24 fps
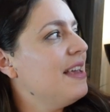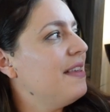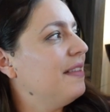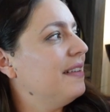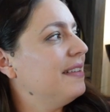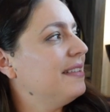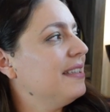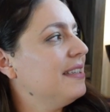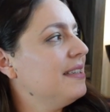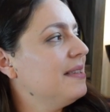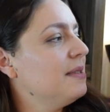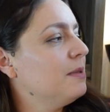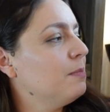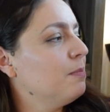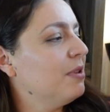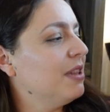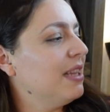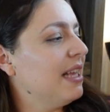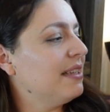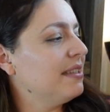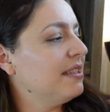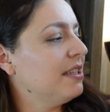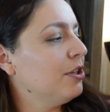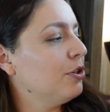This is
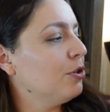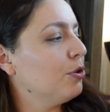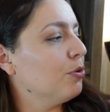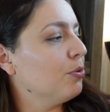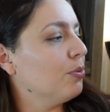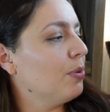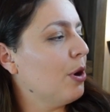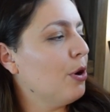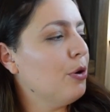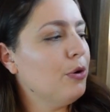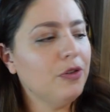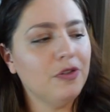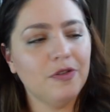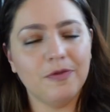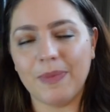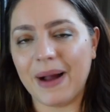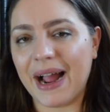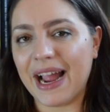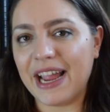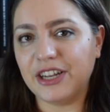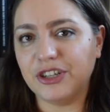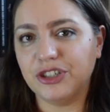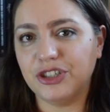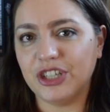Pleasant Grove
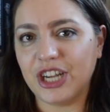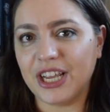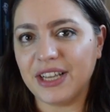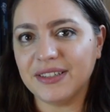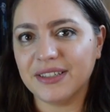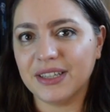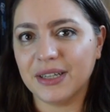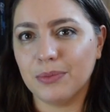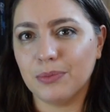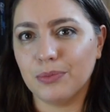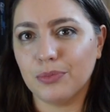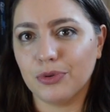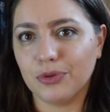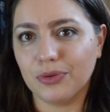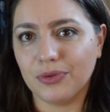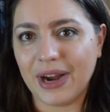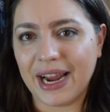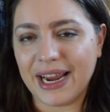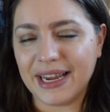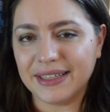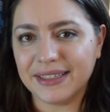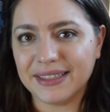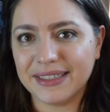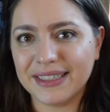by Jason
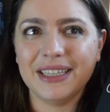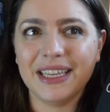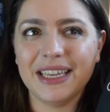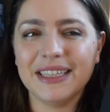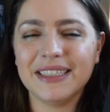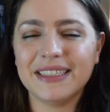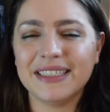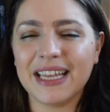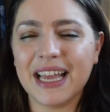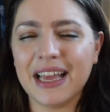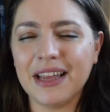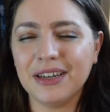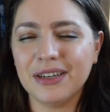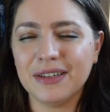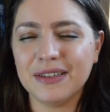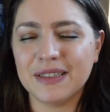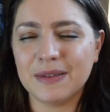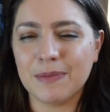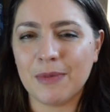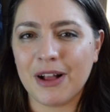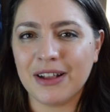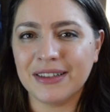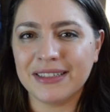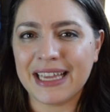Price. It's set in a
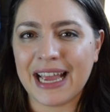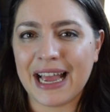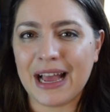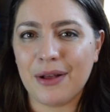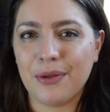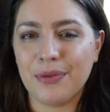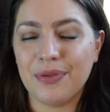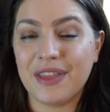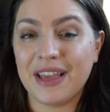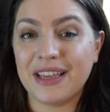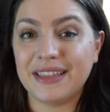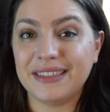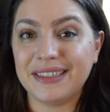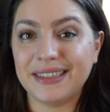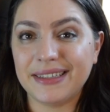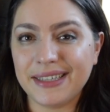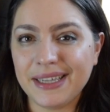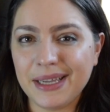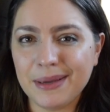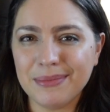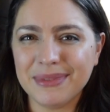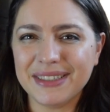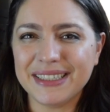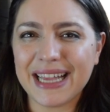small town that
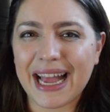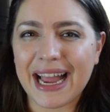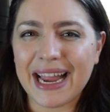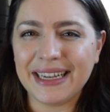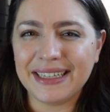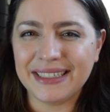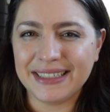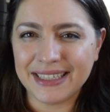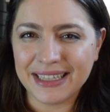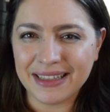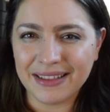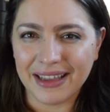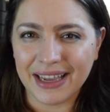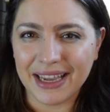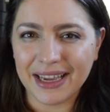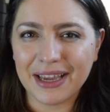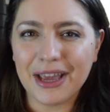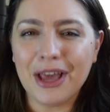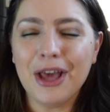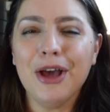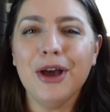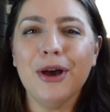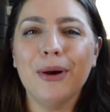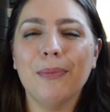seems
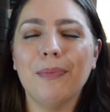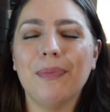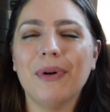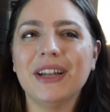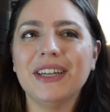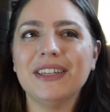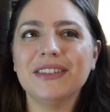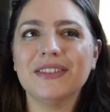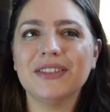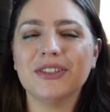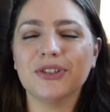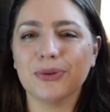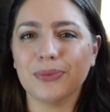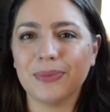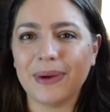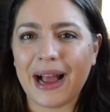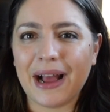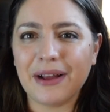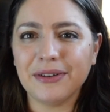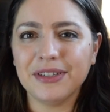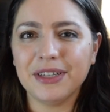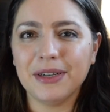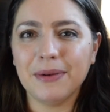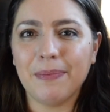idyllic, but it's
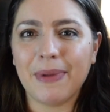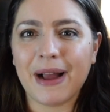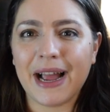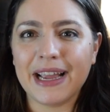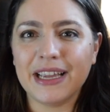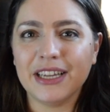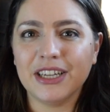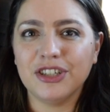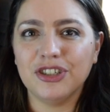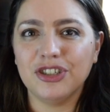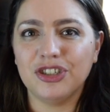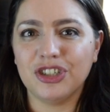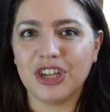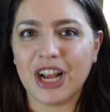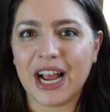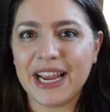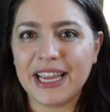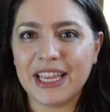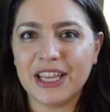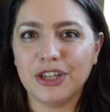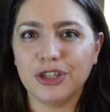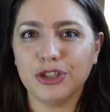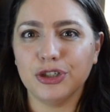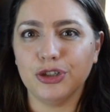surrounded by a
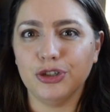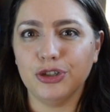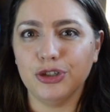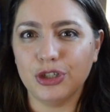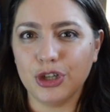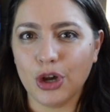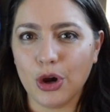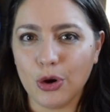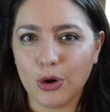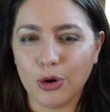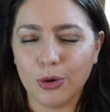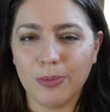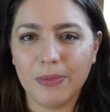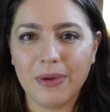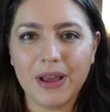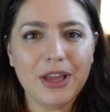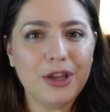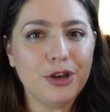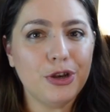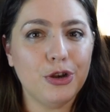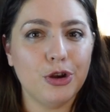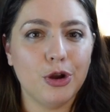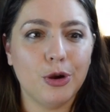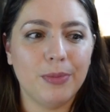giant dome.
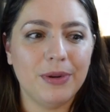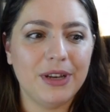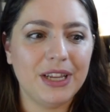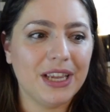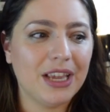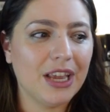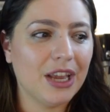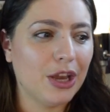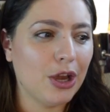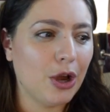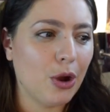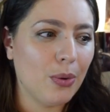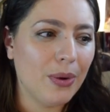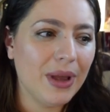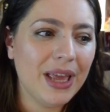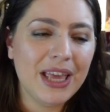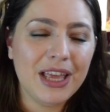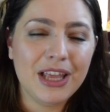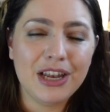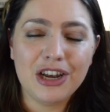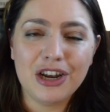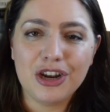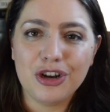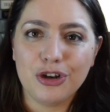Nobody can go
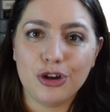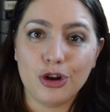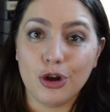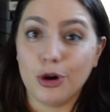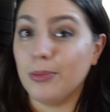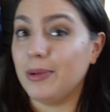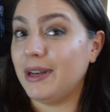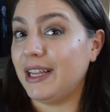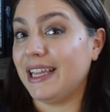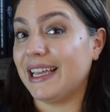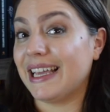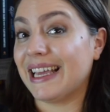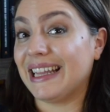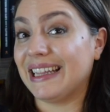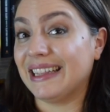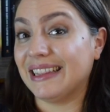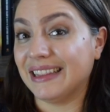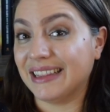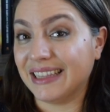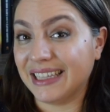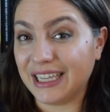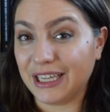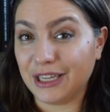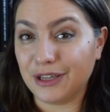in, nobody
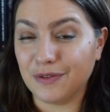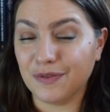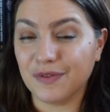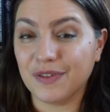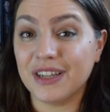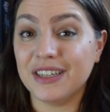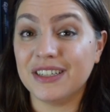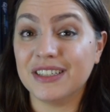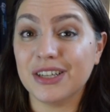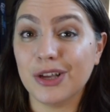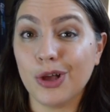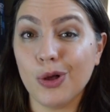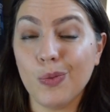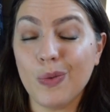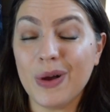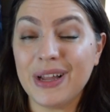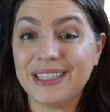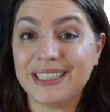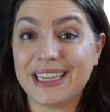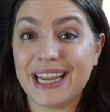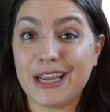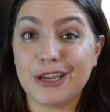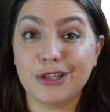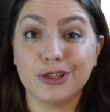can leave, until
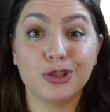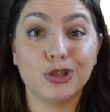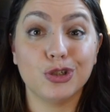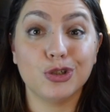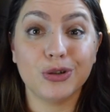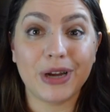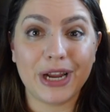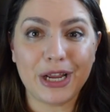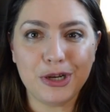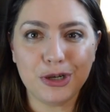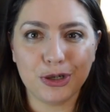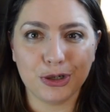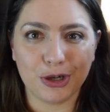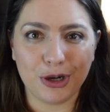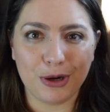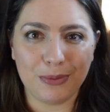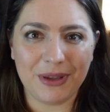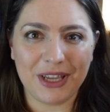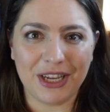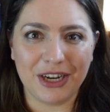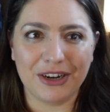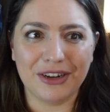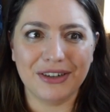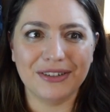one day a stranger
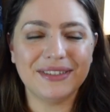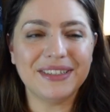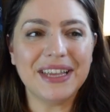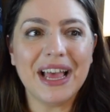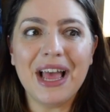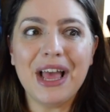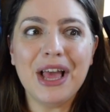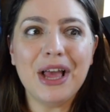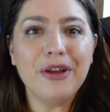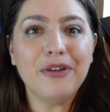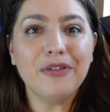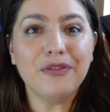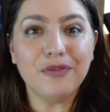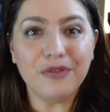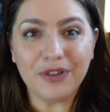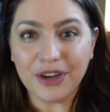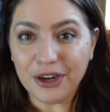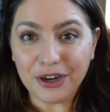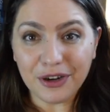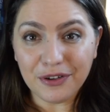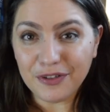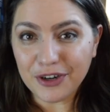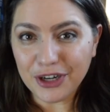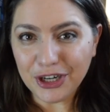appears.
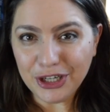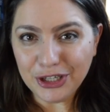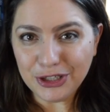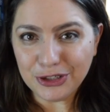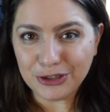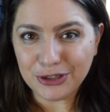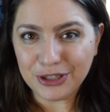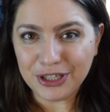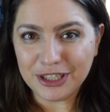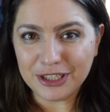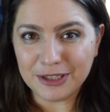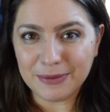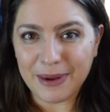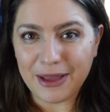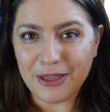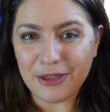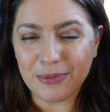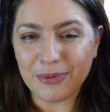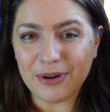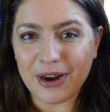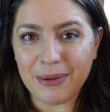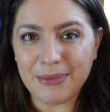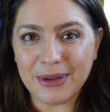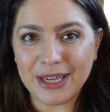Very, very intrigued by the
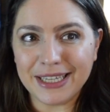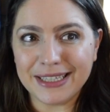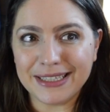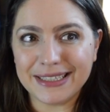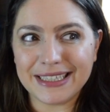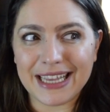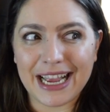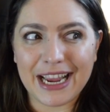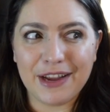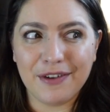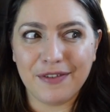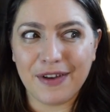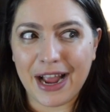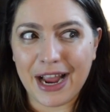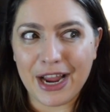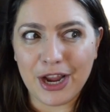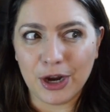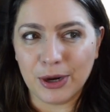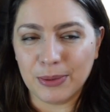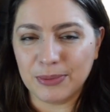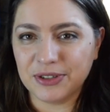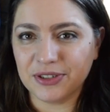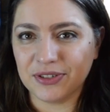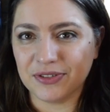premise. I have high
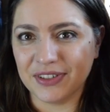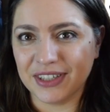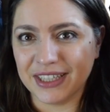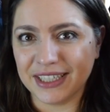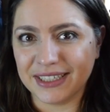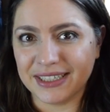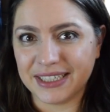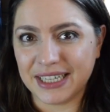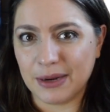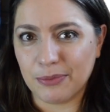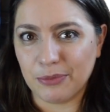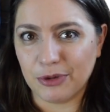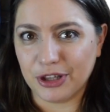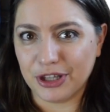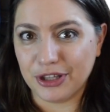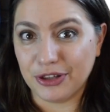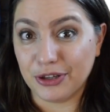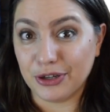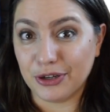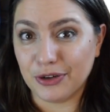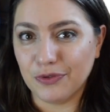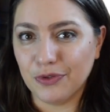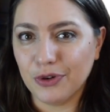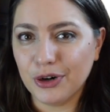hopes for this and I'm really
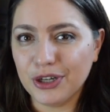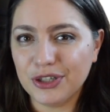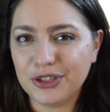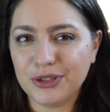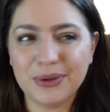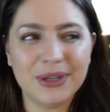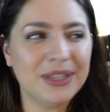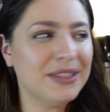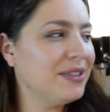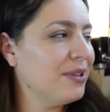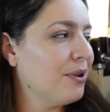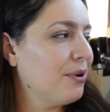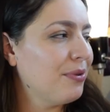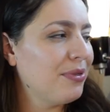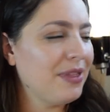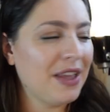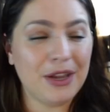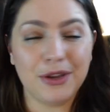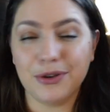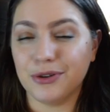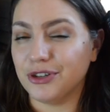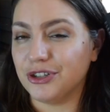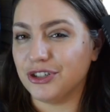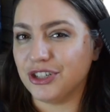looking forward to it, so
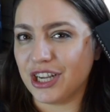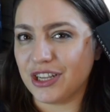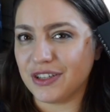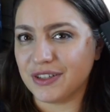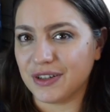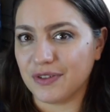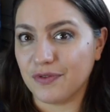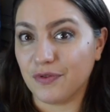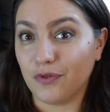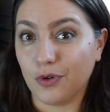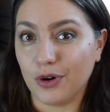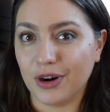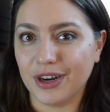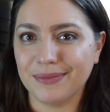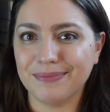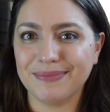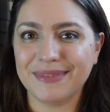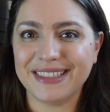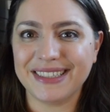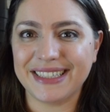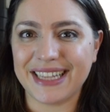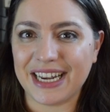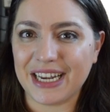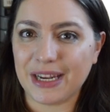thank you to Jason for
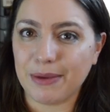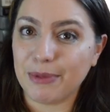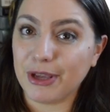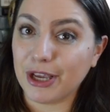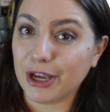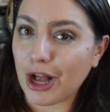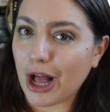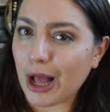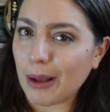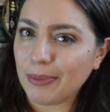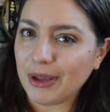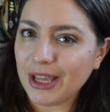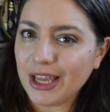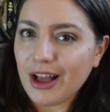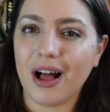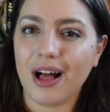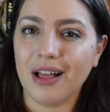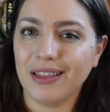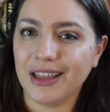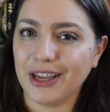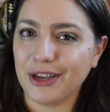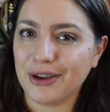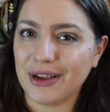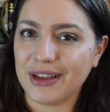sending me a copy.
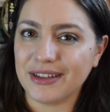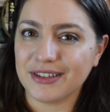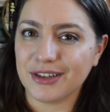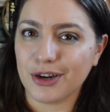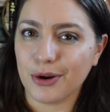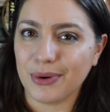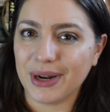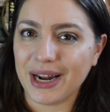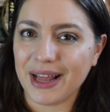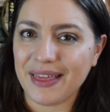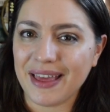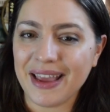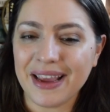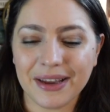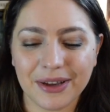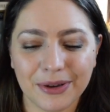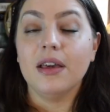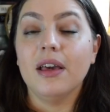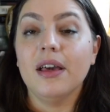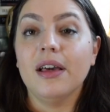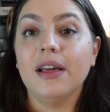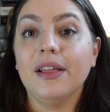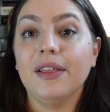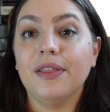I'll let you guys know what I think.
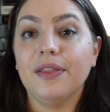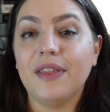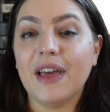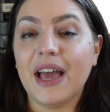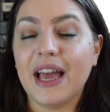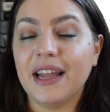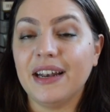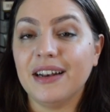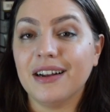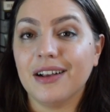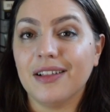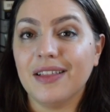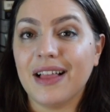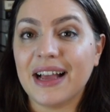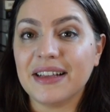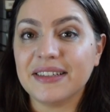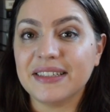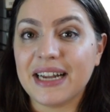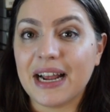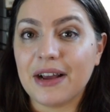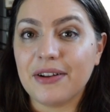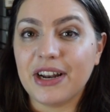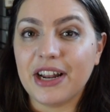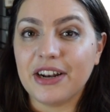Then
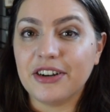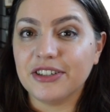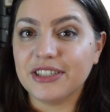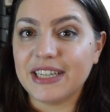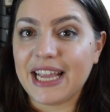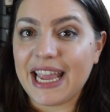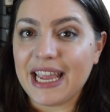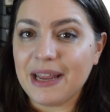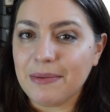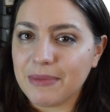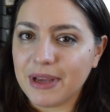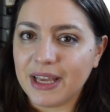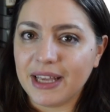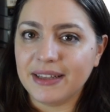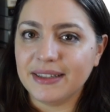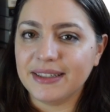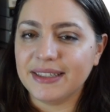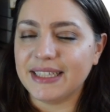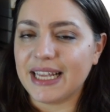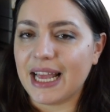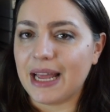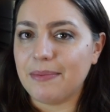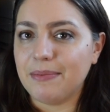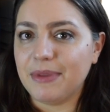Glasstown Entertainment
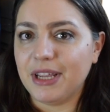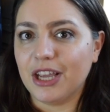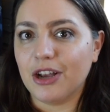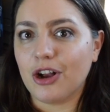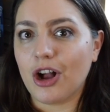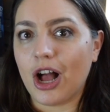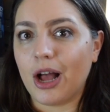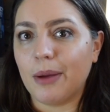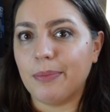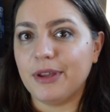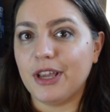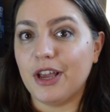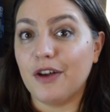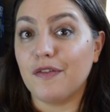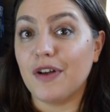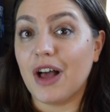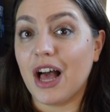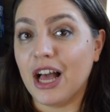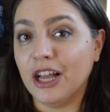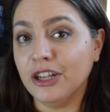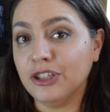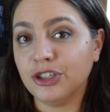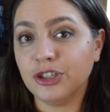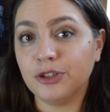sent me a copy of
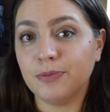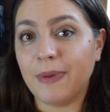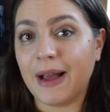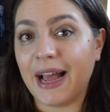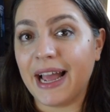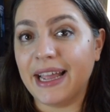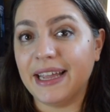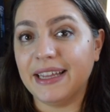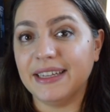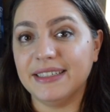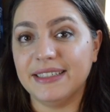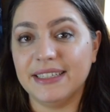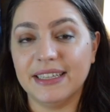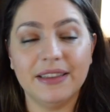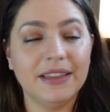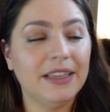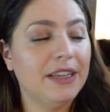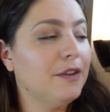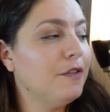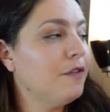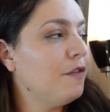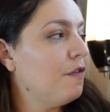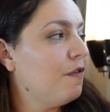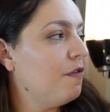Hush by
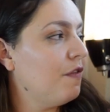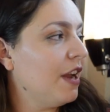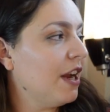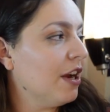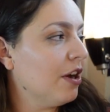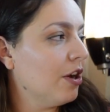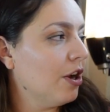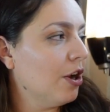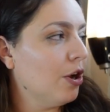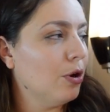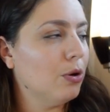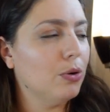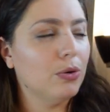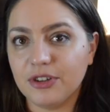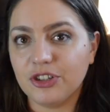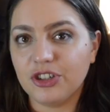Dylan Farrow.